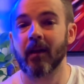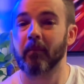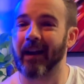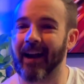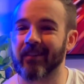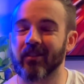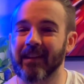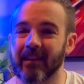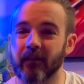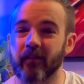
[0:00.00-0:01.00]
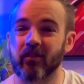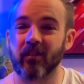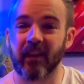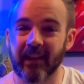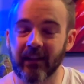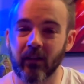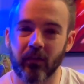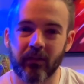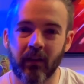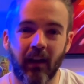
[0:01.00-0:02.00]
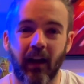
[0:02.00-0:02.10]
but actually in the fish's gills,